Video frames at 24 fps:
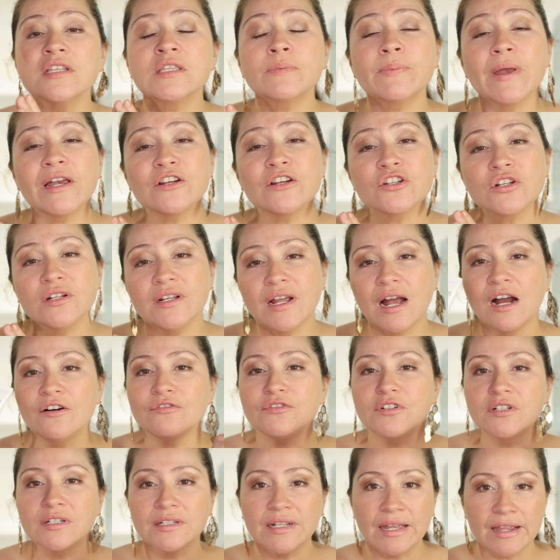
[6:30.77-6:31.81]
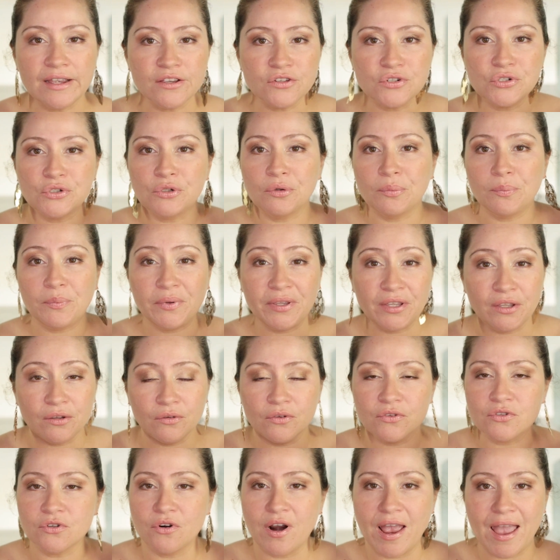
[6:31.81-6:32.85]
especially after laser or
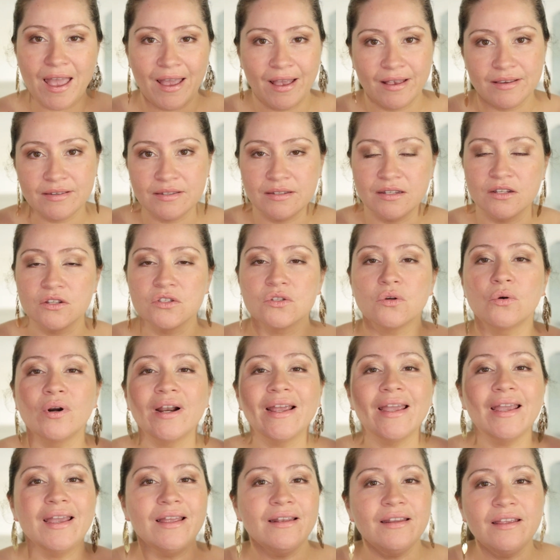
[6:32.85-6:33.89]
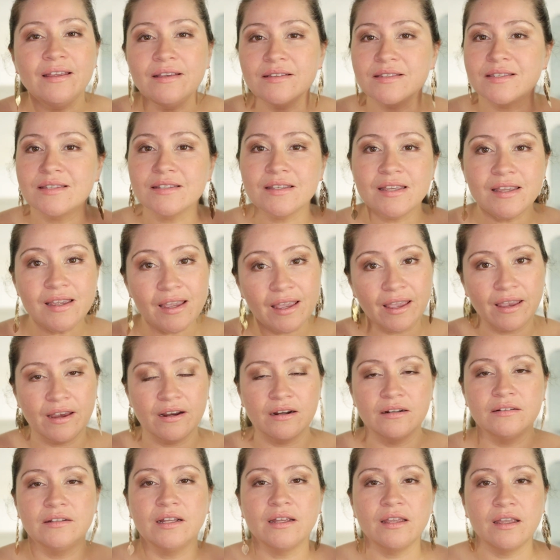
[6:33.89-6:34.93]
peels or acids or any
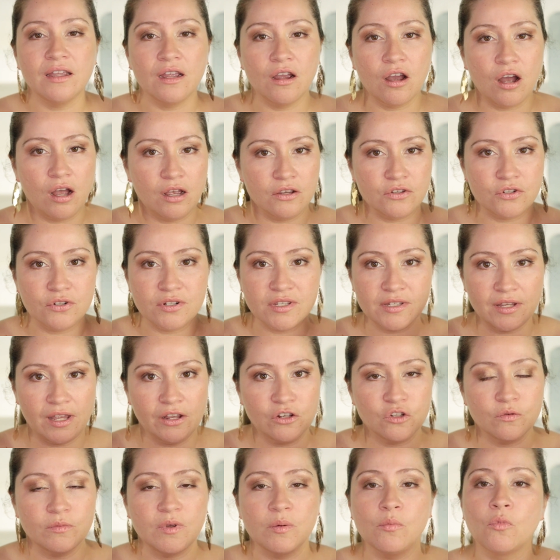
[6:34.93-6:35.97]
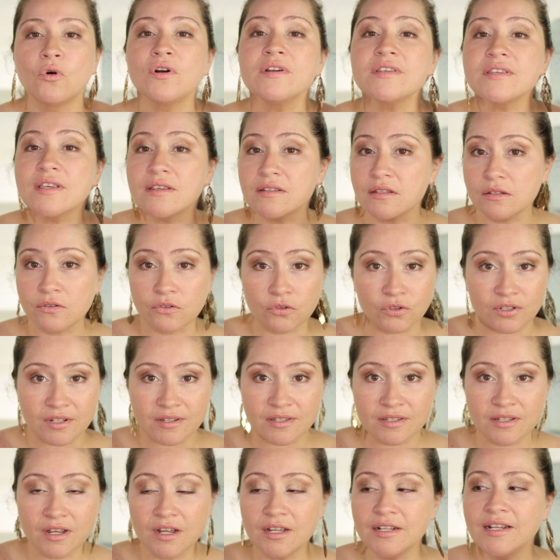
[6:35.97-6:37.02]
skincare that can cause your skin to be more sensitive to the
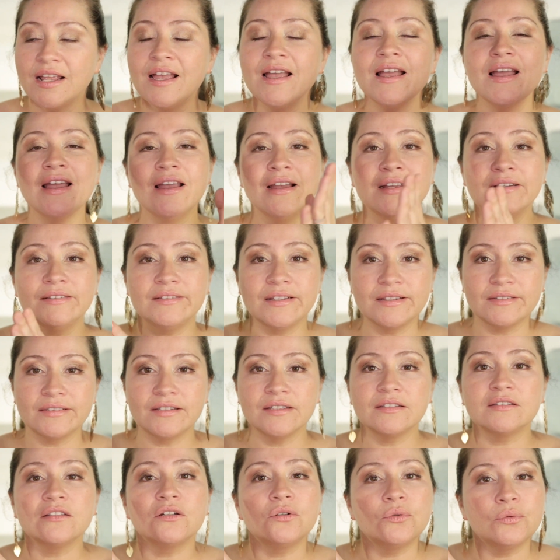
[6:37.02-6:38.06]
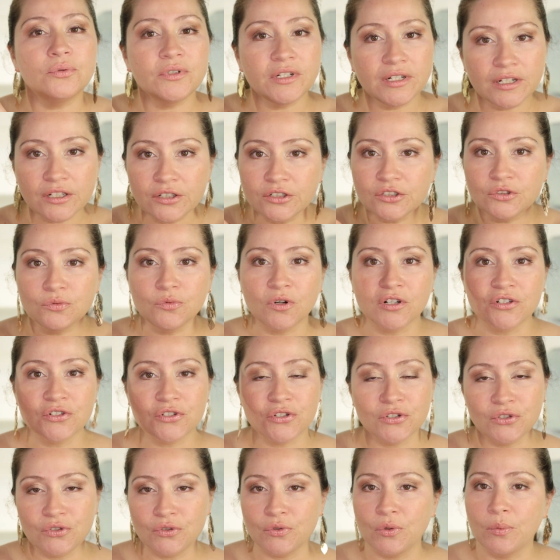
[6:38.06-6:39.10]
sun. This is a really good one
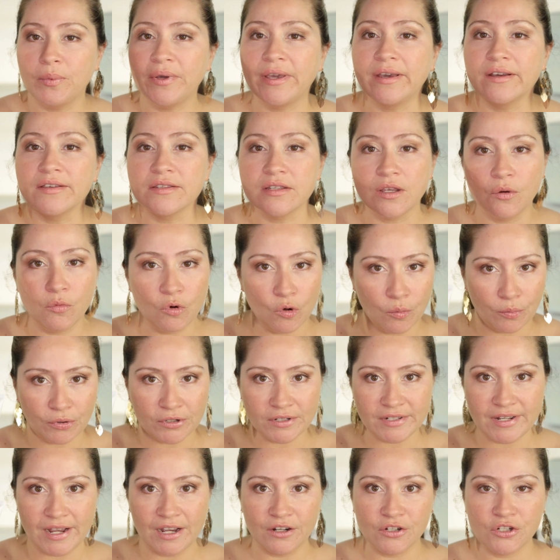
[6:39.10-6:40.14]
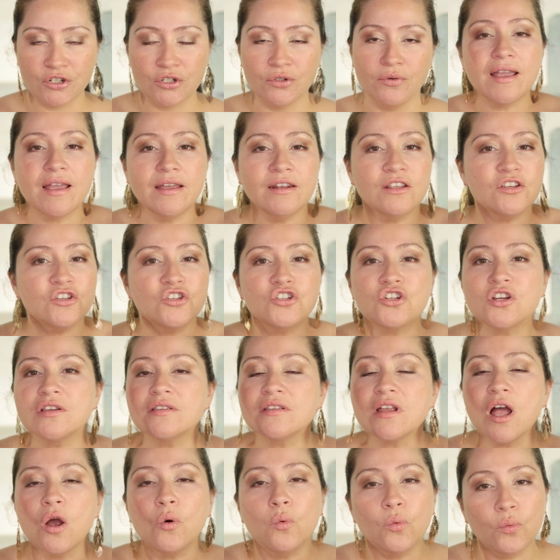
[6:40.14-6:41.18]
to do because it will protect you, and it's
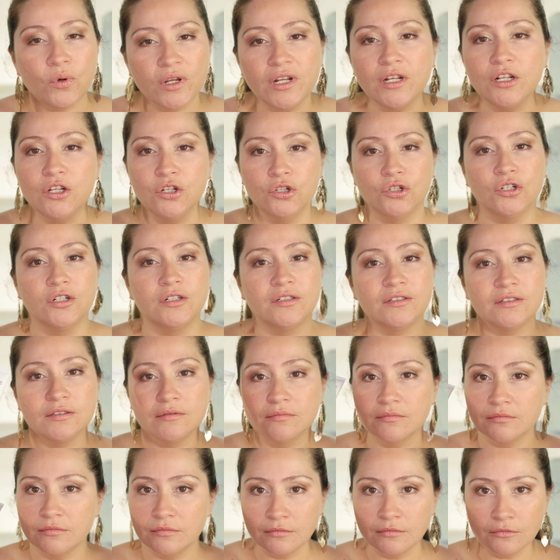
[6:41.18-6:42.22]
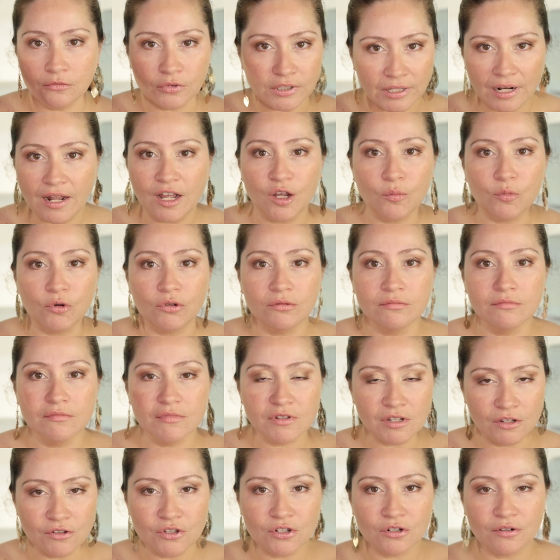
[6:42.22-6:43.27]
just a really good, reliable
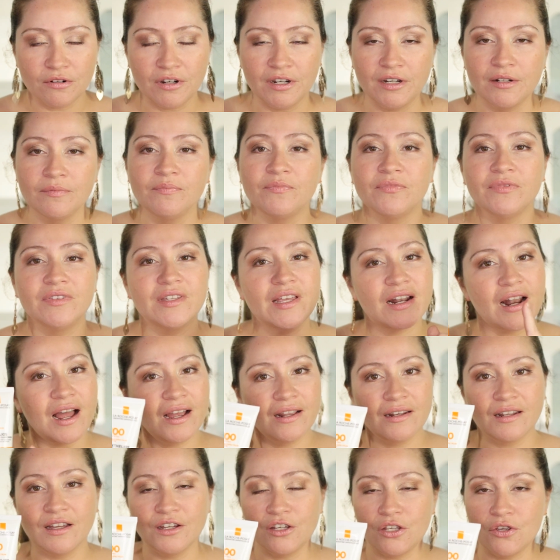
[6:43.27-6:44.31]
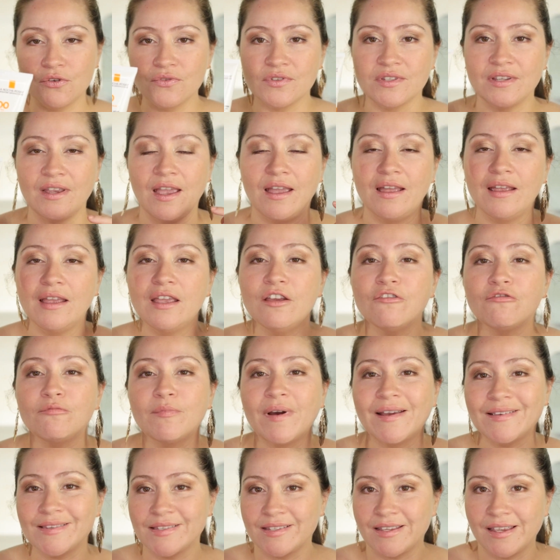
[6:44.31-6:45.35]
sunscreen that I like using it if
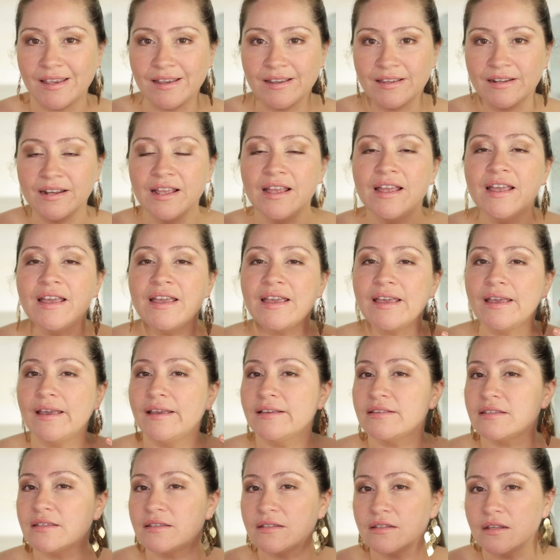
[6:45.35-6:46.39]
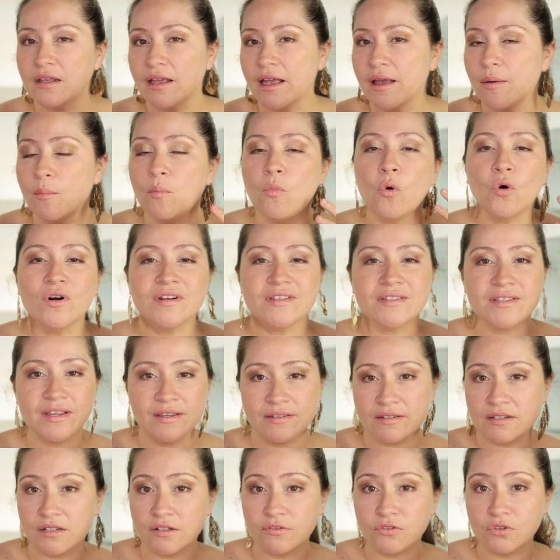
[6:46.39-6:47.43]
my skin is more
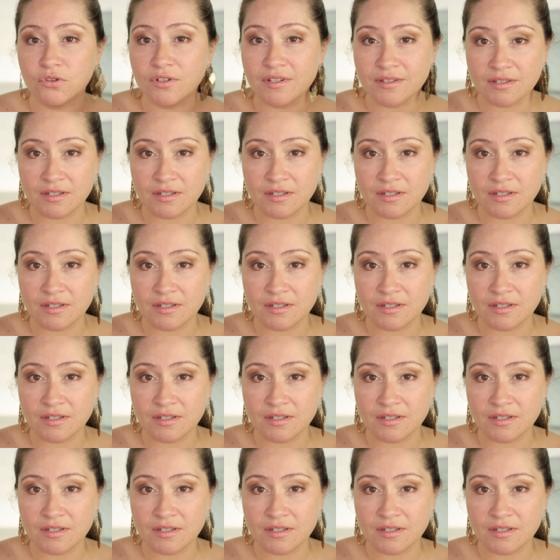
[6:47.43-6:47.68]
sensitive to the